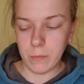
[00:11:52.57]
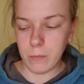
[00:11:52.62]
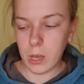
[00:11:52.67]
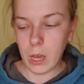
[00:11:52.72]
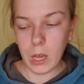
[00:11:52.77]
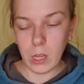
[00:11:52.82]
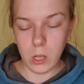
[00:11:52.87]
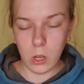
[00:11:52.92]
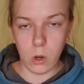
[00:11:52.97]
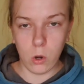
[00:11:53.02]

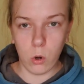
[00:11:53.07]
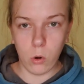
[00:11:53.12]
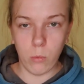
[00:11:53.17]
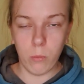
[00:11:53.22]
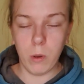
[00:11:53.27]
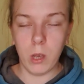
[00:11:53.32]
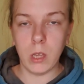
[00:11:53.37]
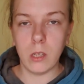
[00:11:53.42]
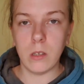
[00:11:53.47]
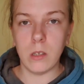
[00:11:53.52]
at
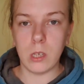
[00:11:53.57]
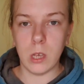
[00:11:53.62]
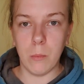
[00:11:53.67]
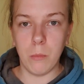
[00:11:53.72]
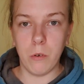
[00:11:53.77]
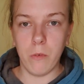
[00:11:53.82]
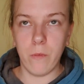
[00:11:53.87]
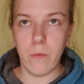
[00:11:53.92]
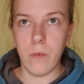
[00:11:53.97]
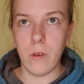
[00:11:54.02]
home, and some
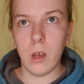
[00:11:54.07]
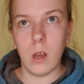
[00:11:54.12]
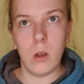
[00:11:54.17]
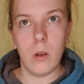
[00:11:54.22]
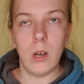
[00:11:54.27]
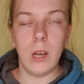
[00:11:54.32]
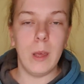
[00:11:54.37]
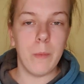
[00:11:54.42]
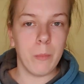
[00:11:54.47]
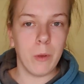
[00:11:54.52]
of our
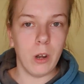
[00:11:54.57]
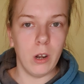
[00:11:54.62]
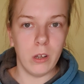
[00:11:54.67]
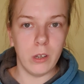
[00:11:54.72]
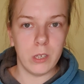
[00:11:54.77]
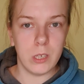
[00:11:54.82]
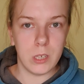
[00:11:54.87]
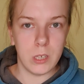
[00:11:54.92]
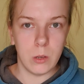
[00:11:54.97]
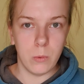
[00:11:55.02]
lip
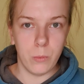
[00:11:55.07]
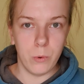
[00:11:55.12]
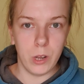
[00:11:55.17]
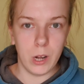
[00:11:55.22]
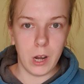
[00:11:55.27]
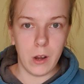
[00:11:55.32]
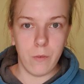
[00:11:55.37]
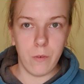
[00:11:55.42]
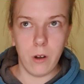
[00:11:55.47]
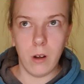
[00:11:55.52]
glosses and
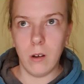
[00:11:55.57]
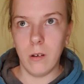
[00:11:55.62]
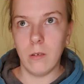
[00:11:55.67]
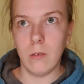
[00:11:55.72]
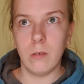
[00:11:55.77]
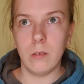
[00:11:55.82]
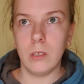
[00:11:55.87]
whatever,